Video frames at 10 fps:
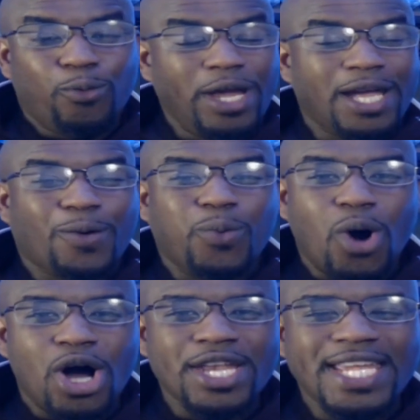Week
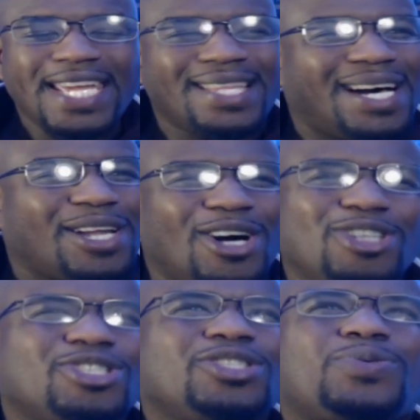1, he allowed
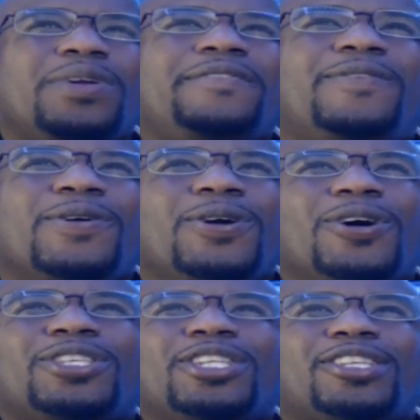124
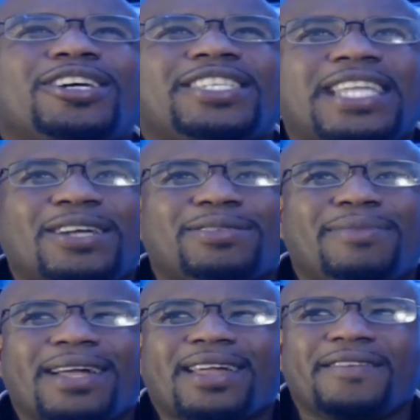yards and a touchdown to
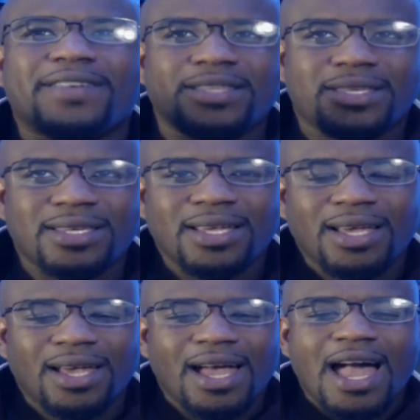Mike Evans.
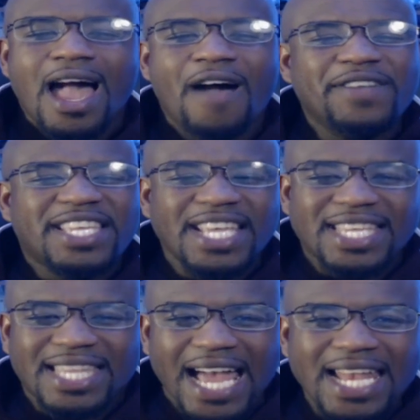Ever
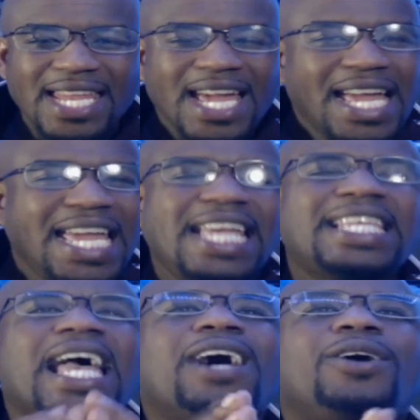since then,
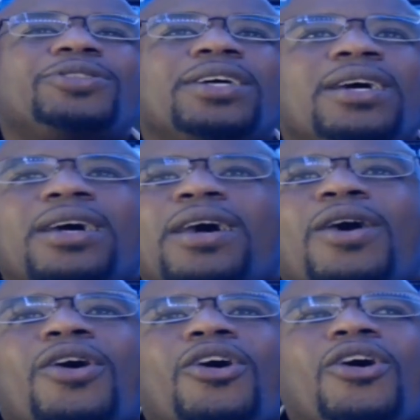he's held
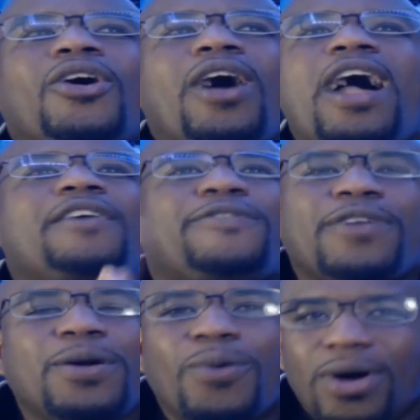
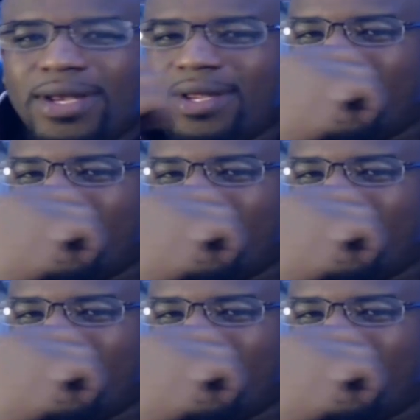everyone